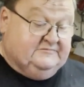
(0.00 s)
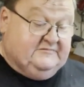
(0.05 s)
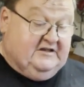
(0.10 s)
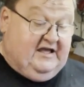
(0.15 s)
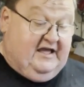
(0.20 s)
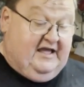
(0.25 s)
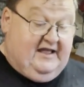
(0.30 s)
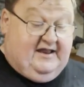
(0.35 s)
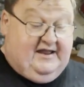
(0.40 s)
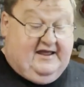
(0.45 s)

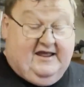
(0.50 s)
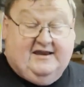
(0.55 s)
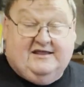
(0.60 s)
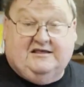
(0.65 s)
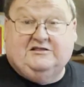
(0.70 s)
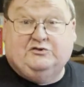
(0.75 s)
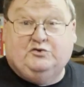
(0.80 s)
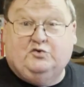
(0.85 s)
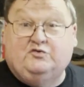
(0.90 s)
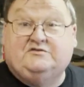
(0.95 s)
and
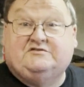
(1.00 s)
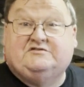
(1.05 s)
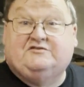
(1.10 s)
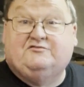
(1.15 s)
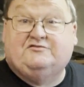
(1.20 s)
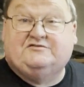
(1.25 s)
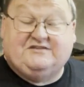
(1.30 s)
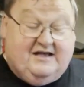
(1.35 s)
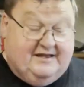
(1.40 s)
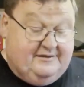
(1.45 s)
it looks the
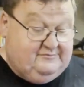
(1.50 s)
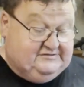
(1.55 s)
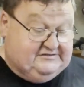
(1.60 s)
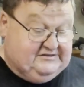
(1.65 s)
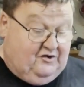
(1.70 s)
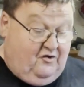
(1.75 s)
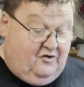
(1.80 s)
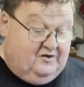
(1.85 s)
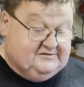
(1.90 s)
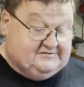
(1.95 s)
same
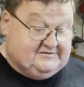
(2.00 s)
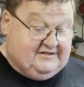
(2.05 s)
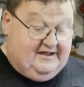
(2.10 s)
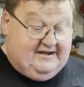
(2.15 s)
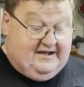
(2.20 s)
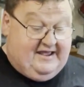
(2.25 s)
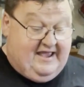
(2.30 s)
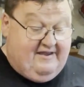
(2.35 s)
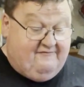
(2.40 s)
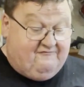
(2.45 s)
size, and
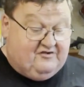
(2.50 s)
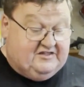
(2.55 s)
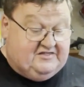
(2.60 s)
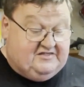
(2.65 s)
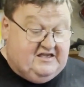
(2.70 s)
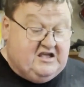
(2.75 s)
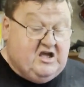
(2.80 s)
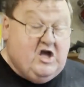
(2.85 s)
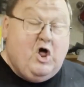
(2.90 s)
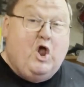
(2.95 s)

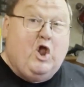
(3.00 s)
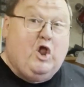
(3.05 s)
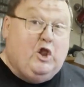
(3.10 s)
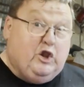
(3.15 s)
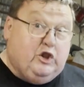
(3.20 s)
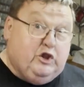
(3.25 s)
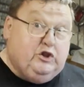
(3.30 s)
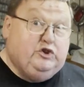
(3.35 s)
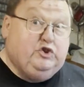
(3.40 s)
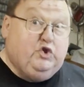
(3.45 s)
everything
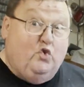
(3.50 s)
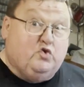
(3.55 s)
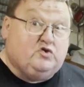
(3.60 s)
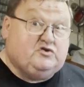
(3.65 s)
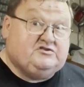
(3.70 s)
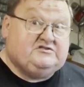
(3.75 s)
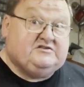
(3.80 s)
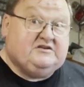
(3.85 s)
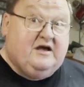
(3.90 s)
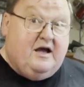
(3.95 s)

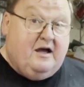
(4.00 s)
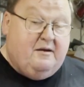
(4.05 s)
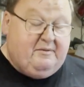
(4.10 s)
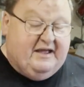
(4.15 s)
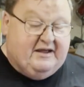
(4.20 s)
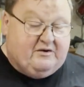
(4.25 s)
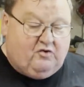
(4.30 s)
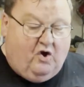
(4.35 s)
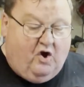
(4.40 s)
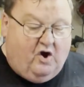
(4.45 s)
looks
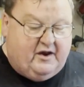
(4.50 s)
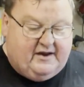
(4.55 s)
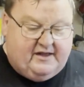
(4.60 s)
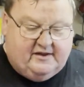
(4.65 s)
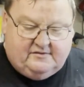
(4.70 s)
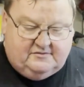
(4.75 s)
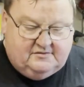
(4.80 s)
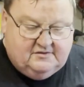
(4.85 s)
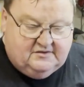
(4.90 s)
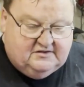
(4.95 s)
about right.
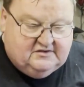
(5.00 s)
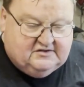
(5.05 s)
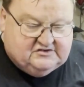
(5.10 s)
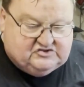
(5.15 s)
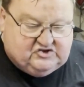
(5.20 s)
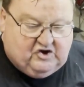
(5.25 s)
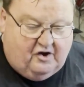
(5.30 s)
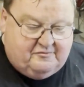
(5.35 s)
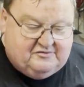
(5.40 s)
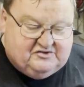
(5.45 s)
And
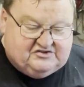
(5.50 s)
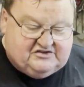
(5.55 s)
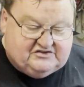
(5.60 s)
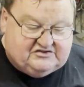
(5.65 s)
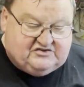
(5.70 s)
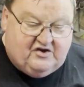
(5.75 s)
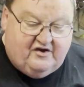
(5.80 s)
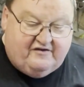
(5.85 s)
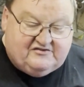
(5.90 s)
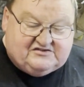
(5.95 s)
Simon's as
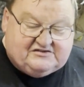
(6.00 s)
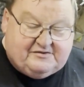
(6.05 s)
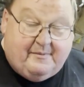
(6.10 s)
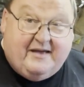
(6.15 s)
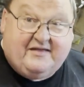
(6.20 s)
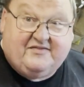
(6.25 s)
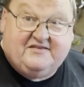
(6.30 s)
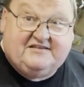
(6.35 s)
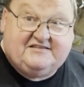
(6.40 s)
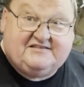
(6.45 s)
nervous
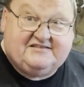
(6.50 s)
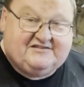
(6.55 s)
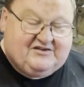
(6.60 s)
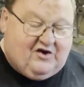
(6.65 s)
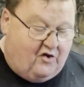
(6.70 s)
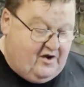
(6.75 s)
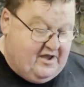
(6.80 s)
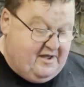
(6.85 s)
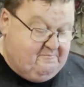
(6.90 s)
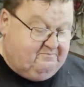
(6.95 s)
about this as
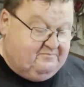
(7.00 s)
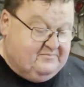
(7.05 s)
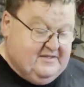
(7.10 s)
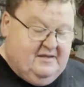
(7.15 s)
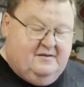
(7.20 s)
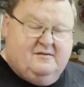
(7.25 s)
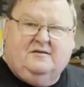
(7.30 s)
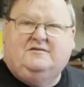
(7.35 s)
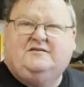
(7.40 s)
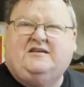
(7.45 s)
I am.
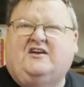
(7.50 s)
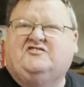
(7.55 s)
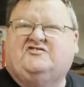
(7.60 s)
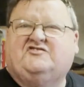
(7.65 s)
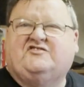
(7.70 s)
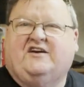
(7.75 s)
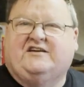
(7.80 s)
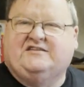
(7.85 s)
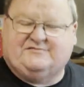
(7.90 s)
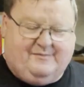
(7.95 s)
Don't
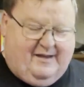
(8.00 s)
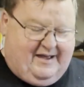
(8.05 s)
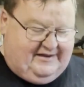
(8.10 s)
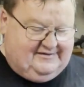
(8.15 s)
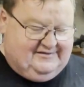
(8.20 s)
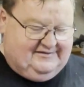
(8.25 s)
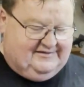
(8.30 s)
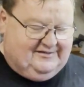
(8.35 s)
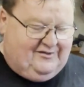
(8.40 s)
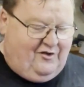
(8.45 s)
stress, mate,
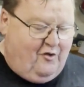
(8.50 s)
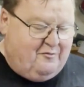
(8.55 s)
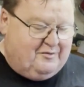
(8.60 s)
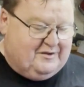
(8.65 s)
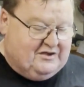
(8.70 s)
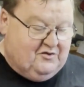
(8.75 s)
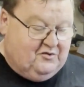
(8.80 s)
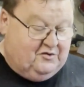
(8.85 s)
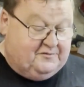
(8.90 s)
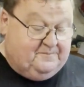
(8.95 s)
it'll all be
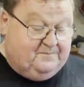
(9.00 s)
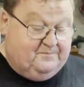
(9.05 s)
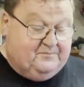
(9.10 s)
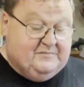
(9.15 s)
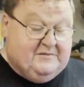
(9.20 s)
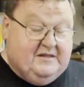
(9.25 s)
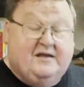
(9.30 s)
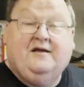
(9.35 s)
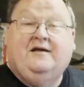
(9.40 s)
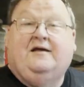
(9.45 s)
good.
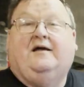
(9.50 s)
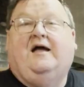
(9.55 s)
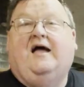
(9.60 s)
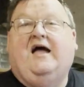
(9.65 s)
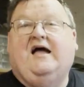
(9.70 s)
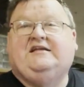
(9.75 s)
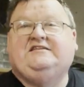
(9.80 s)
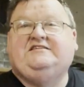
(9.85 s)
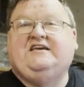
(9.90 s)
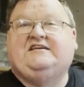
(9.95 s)

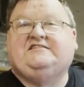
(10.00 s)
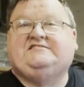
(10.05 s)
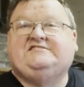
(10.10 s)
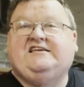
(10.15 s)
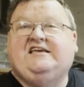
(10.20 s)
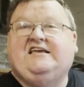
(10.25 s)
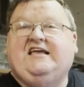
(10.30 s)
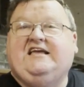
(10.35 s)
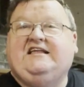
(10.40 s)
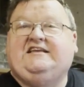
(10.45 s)
And yes,
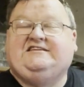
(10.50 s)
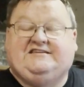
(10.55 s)
it